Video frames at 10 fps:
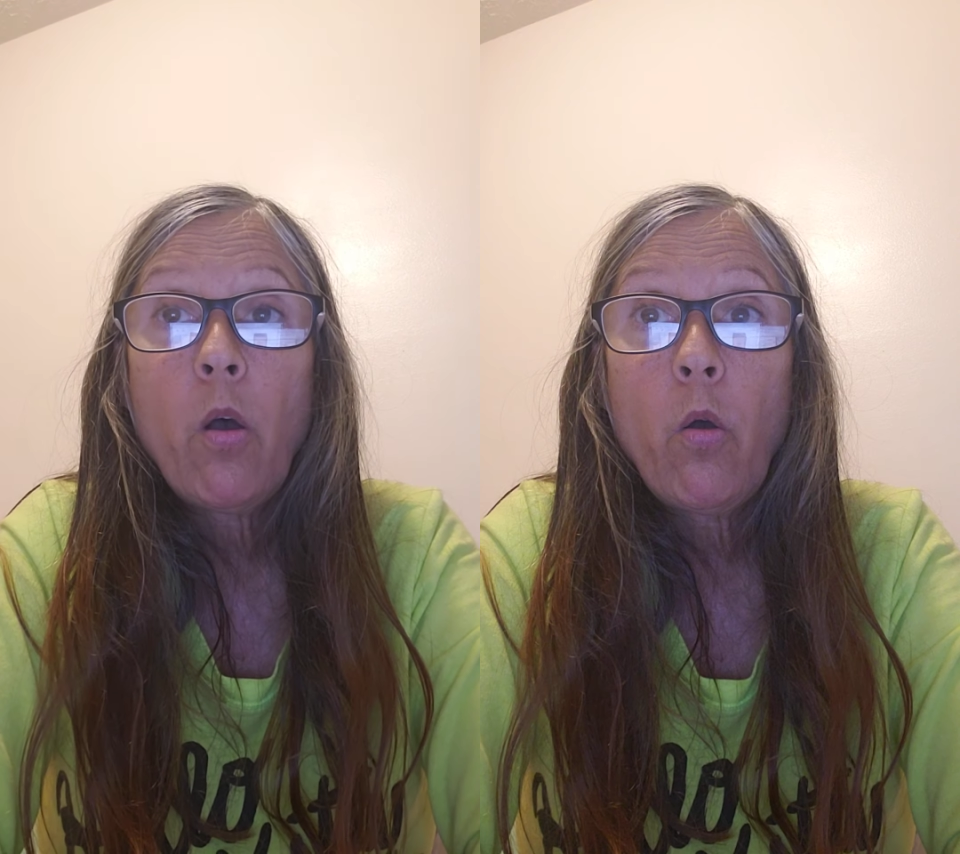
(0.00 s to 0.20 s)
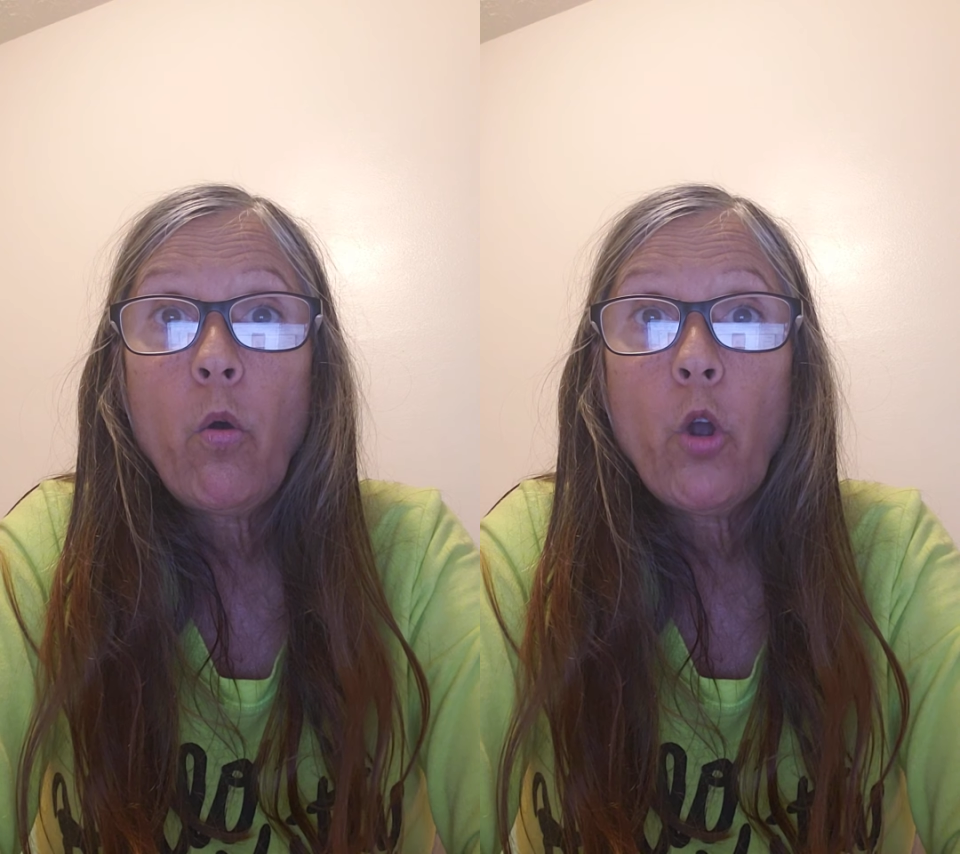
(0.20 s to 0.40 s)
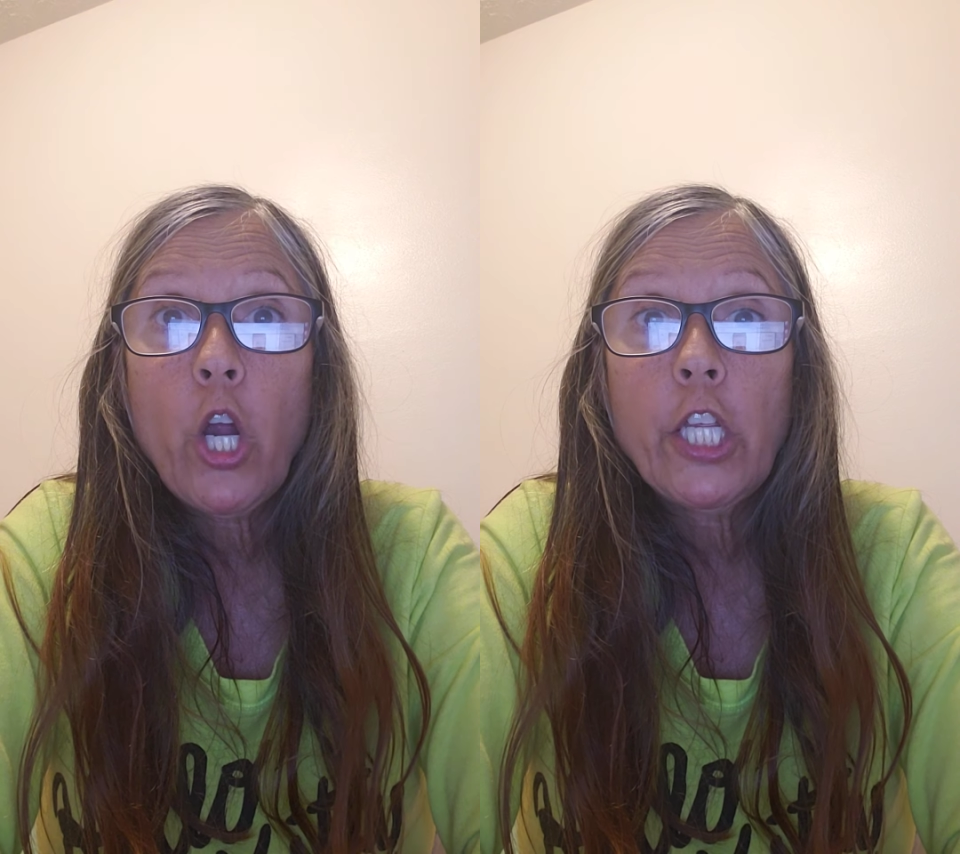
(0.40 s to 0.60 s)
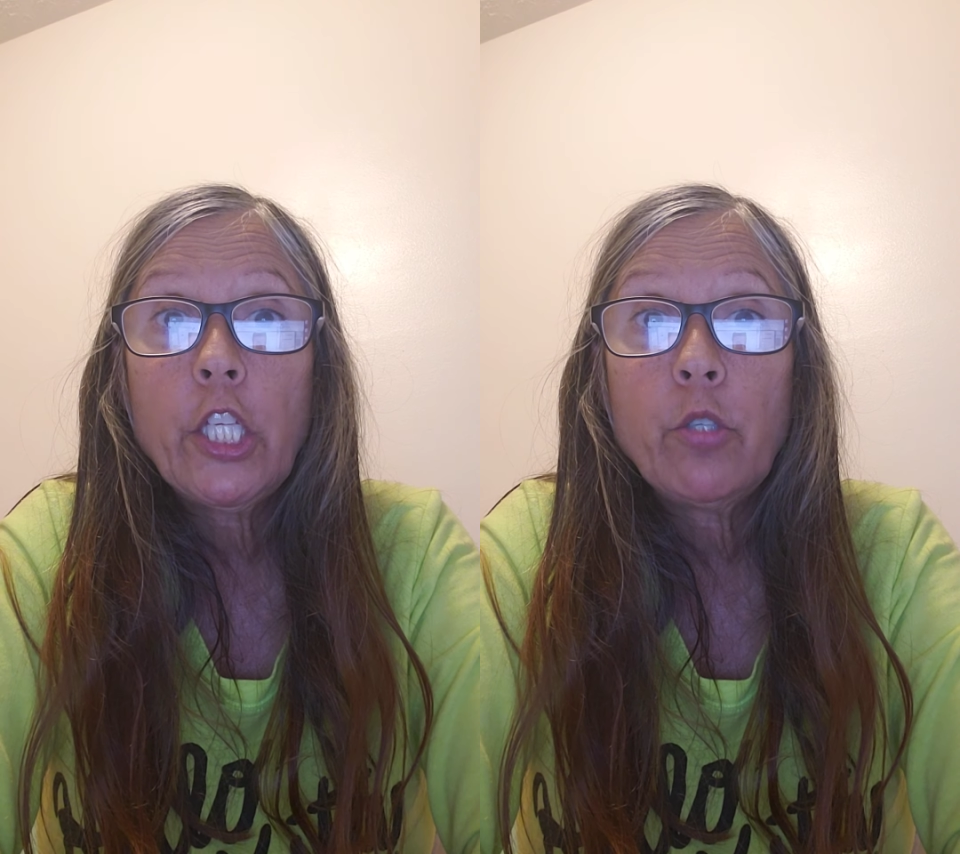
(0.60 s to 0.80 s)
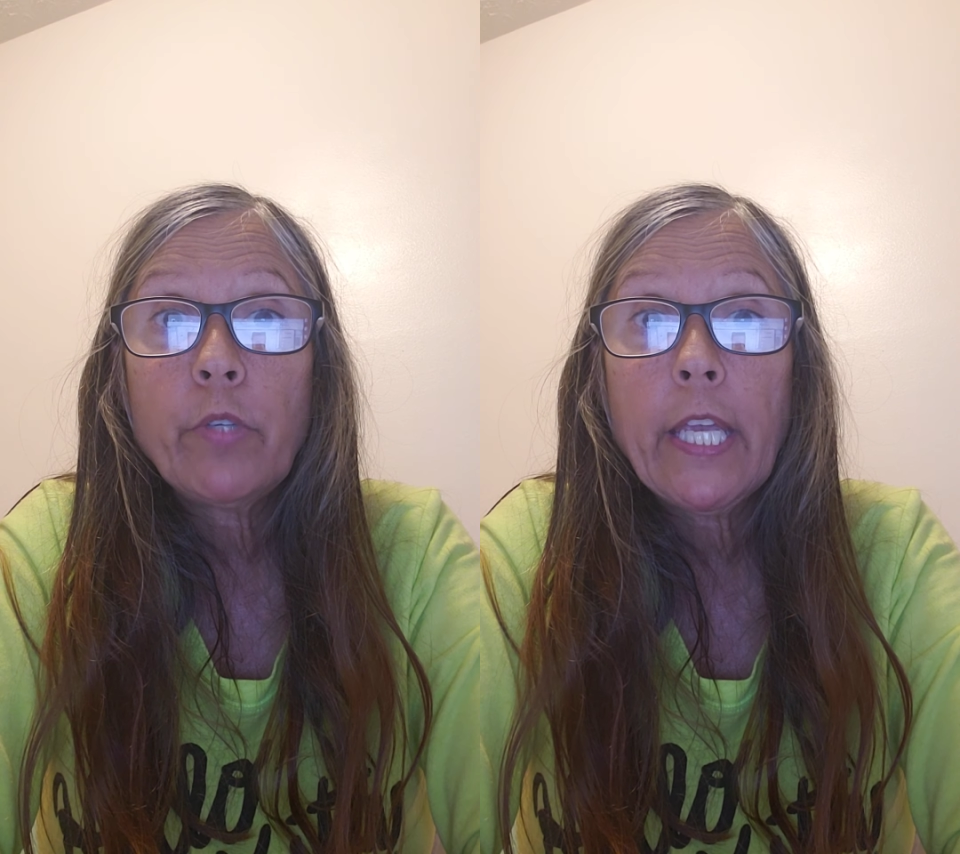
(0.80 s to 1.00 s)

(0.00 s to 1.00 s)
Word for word: Or you